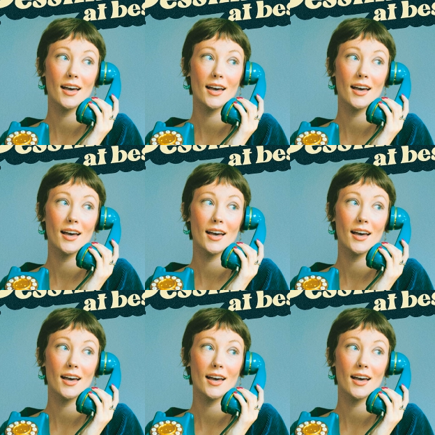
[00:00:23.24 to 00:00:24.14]

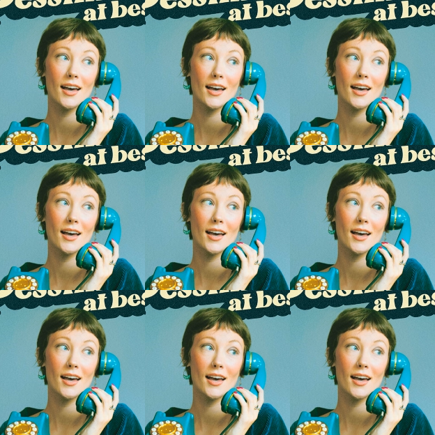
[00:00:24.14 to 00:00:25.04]

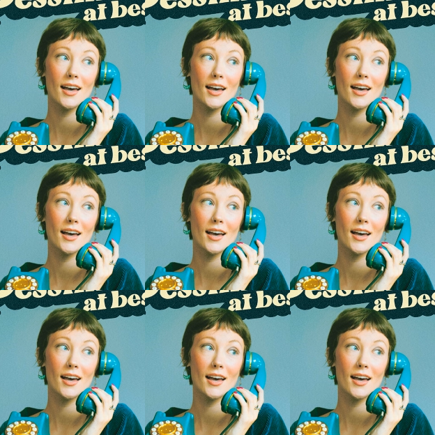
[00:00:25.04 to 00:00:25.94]

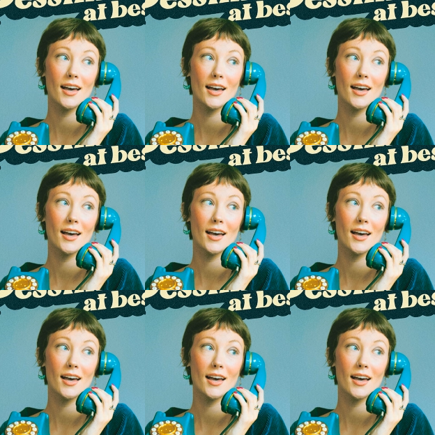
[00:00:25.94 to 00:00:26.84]

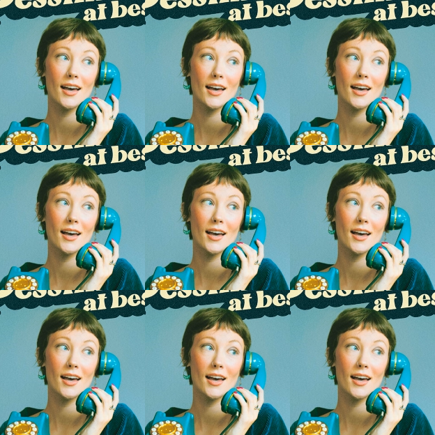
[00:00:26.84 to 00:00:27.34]
(no lip movement)